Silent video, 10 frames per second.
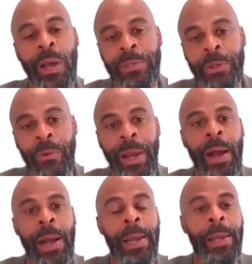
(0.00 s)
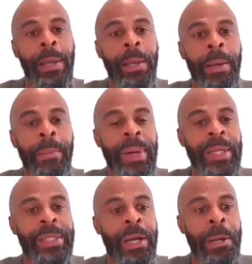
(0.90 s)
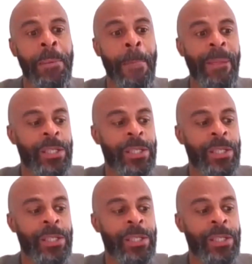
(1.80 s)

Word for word: He was a great guy, but um,